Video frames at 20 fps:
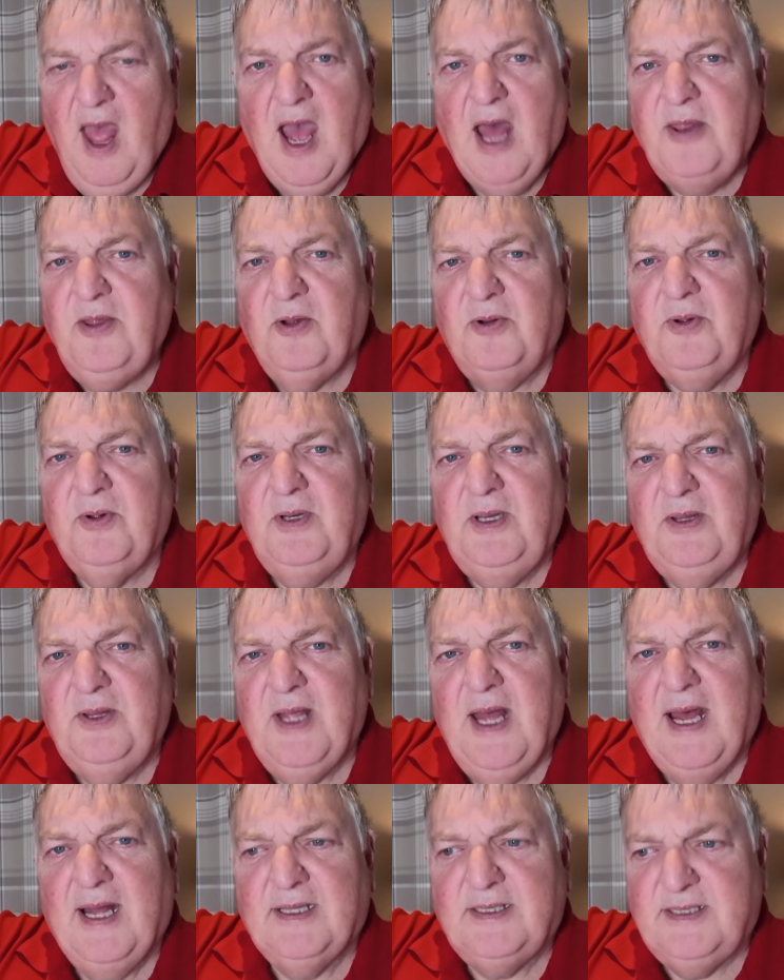And not only
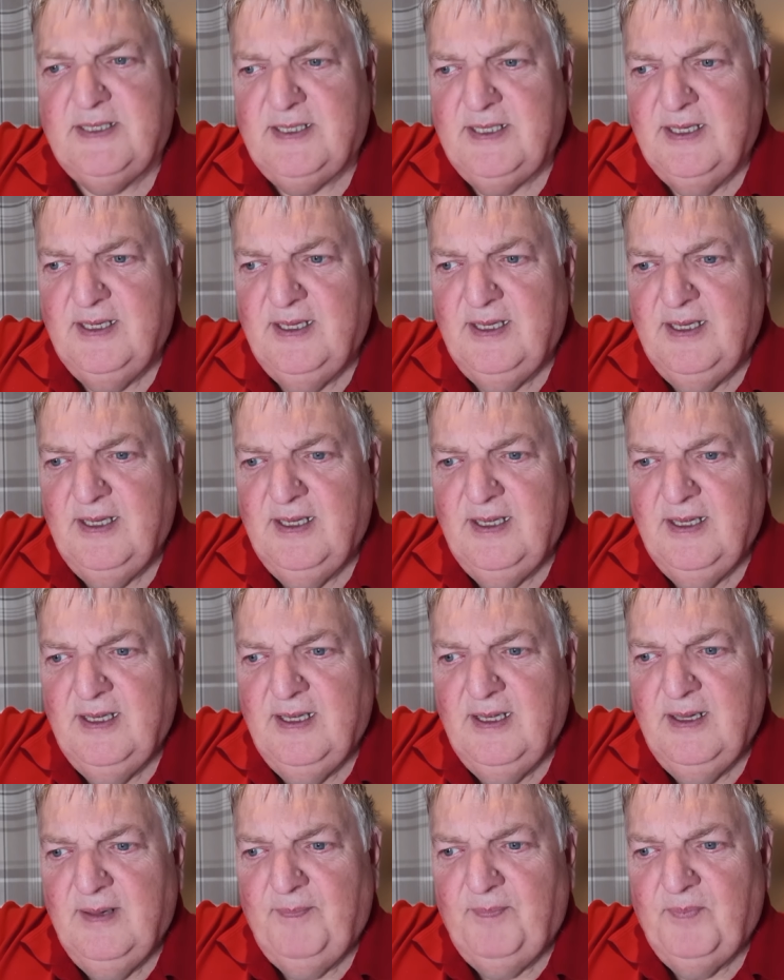that,
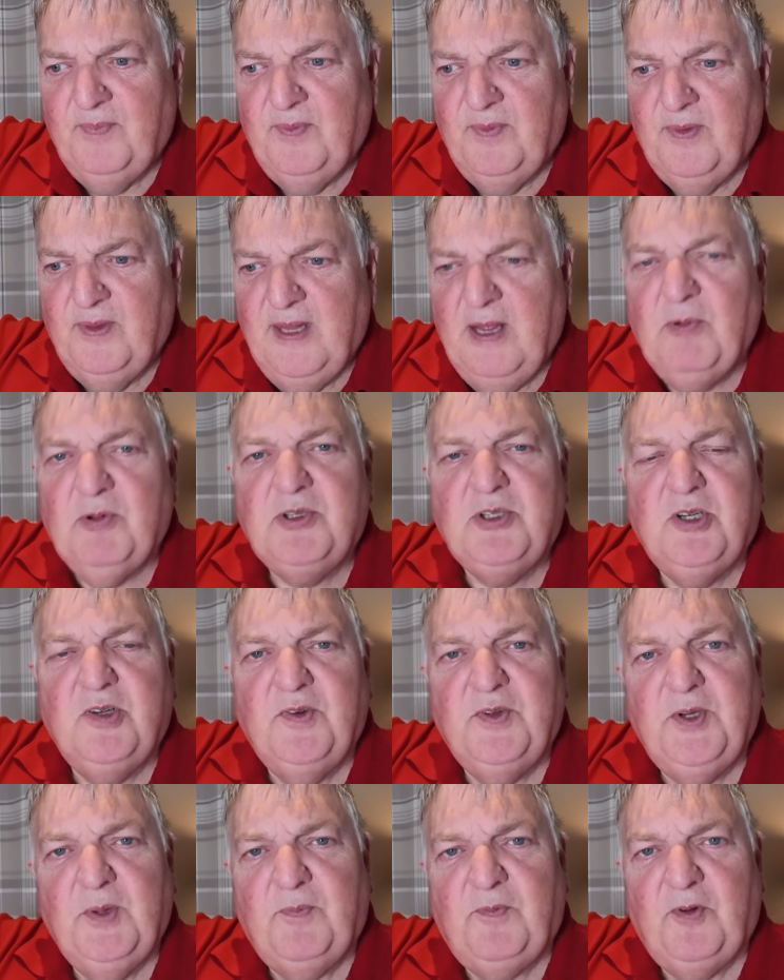it was
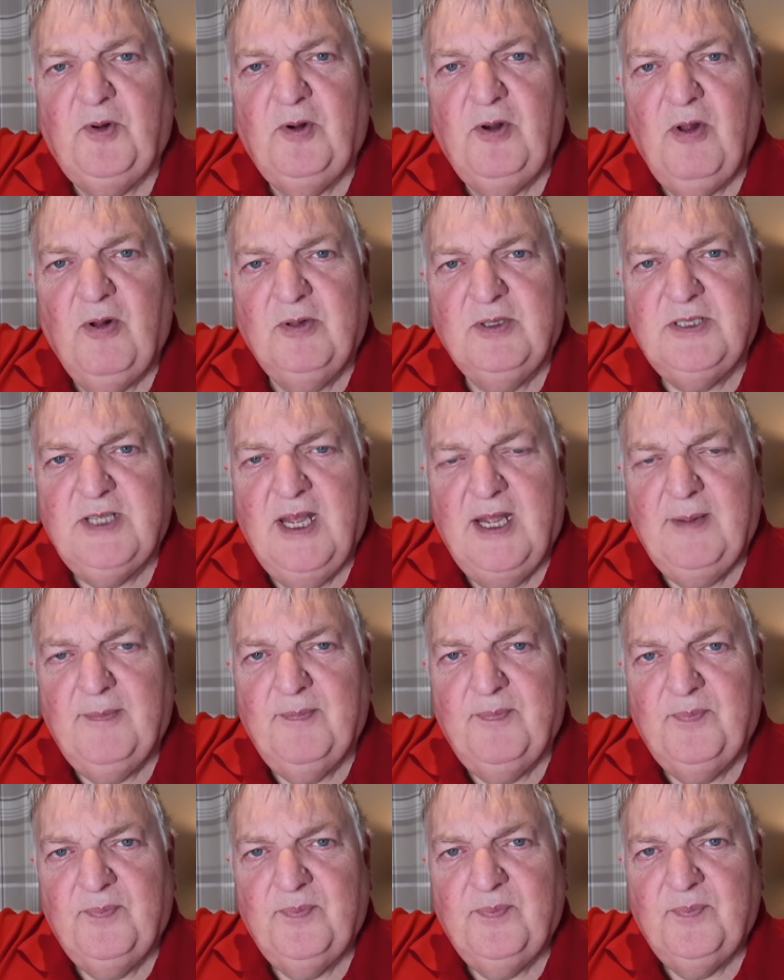covered up for a long
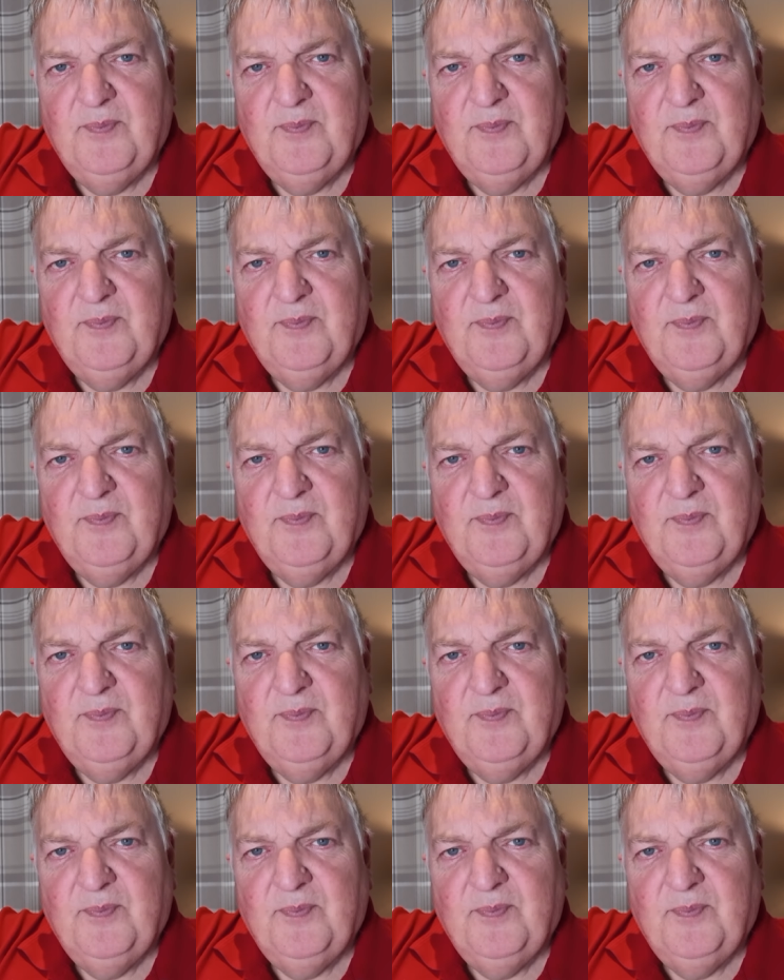time.